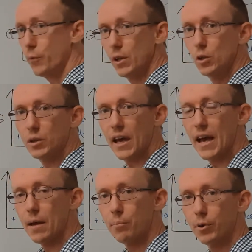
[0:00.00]
if we look
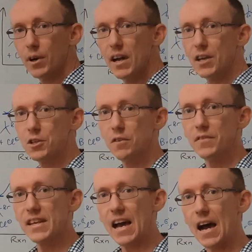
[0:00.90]
at protonation of
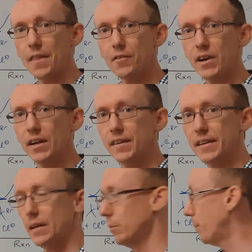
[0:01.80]
the other end of the
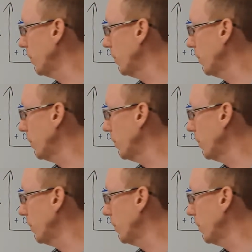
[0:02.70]
double